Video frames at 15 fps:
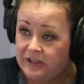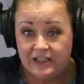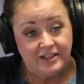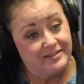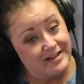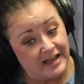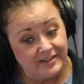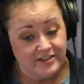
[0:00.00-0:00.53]

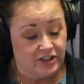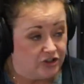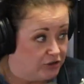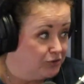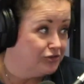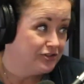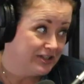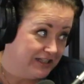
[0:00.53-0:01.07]
Because that's a
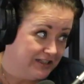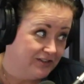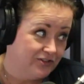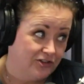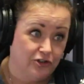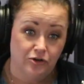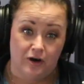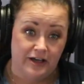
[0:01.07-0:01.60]
huge thing
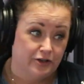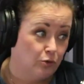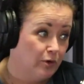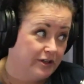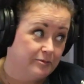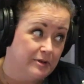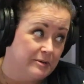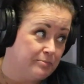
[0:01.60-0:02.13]
too. I don't
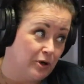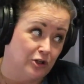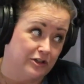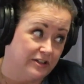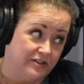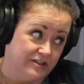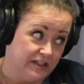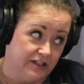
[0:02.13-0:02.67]
want to be
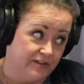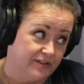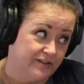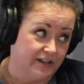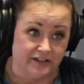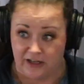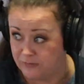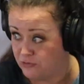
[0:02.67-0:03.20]
pulling teeth,
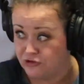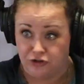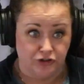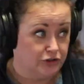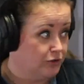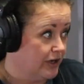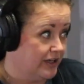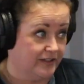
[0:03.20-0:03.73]
and I'm sure
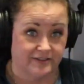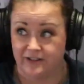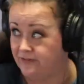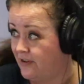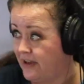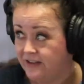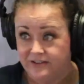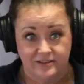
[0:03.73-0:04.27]
you guys
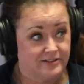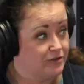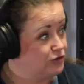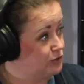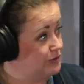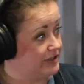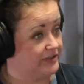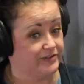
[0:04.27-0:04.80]
have had to
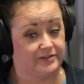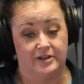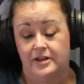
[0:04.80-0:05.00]
do this.